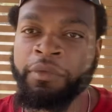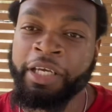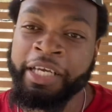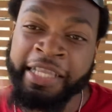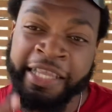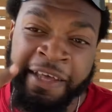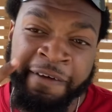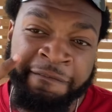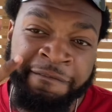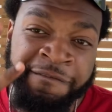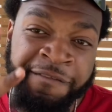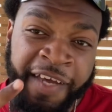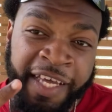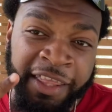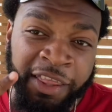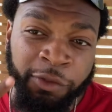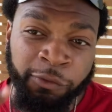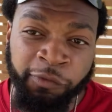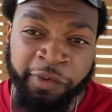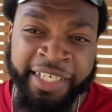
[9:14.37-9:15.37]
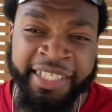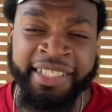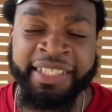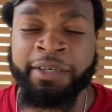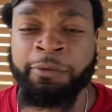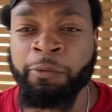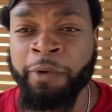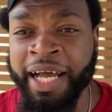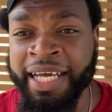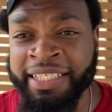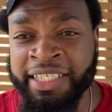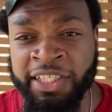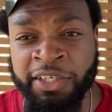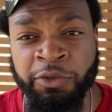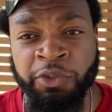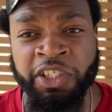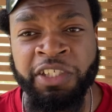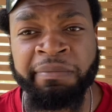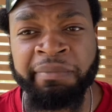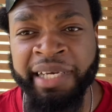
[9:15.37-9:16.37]
The fifth reason why
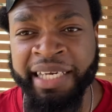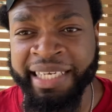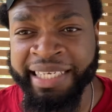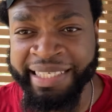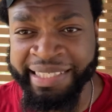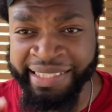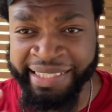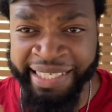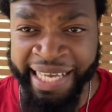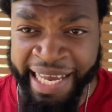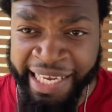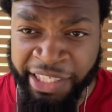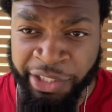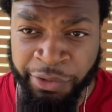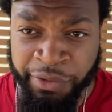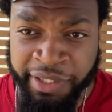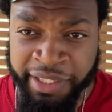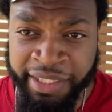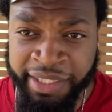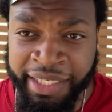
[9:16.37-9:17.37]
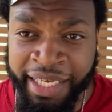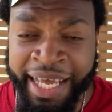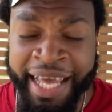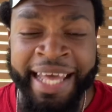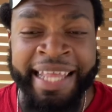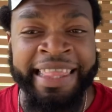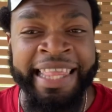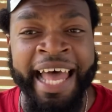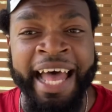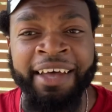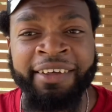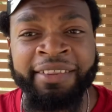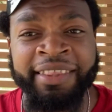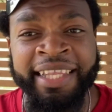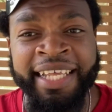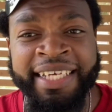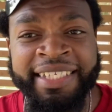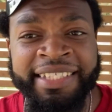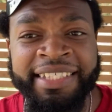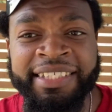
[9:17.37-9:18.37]
social media is dangerous. Now,
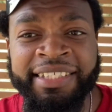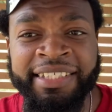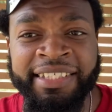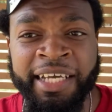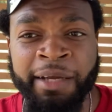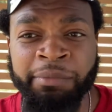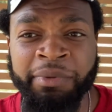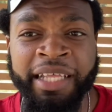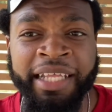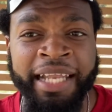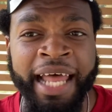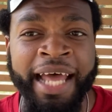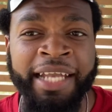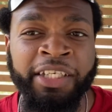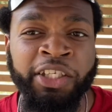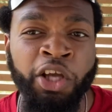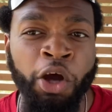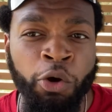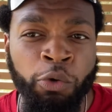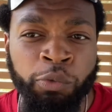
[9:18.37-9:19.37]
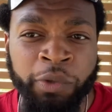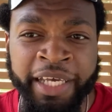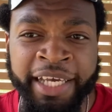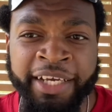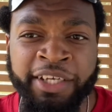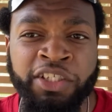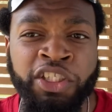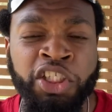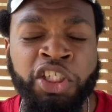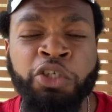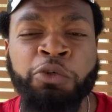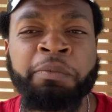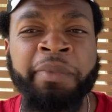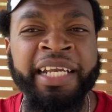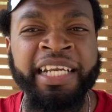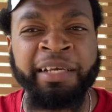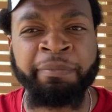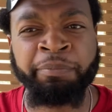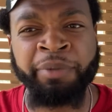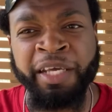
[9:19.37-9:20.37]
this is something I don't hear too
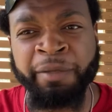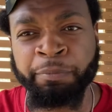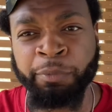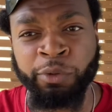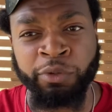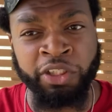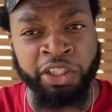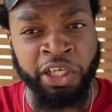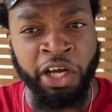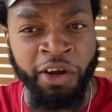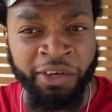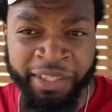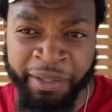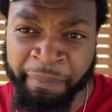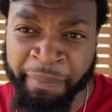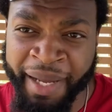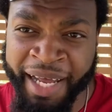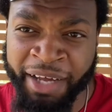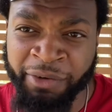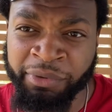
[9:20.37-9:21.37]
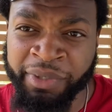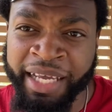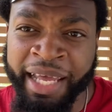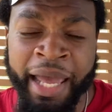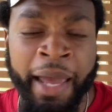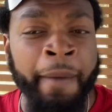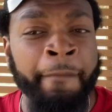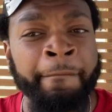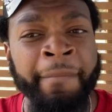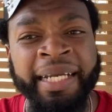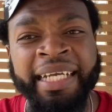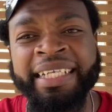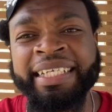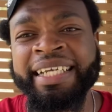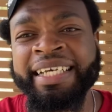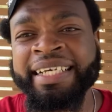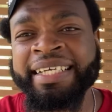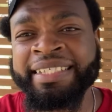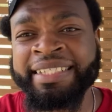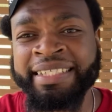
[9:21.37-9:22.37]
many people talk about, but it
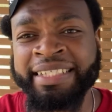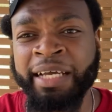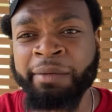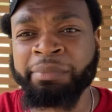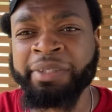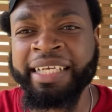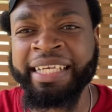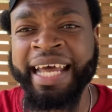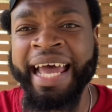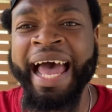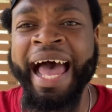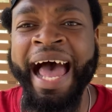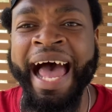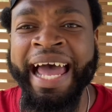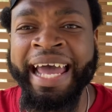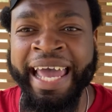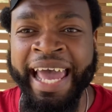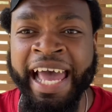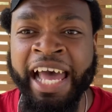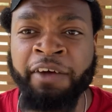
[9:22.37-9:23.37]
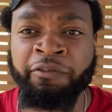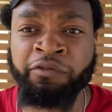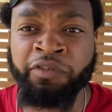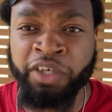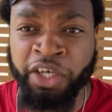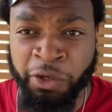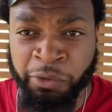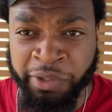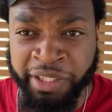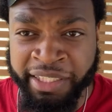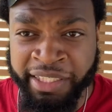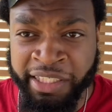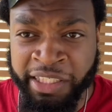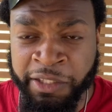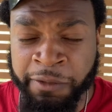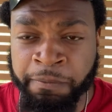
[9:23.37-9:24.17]
is something that I have noticed.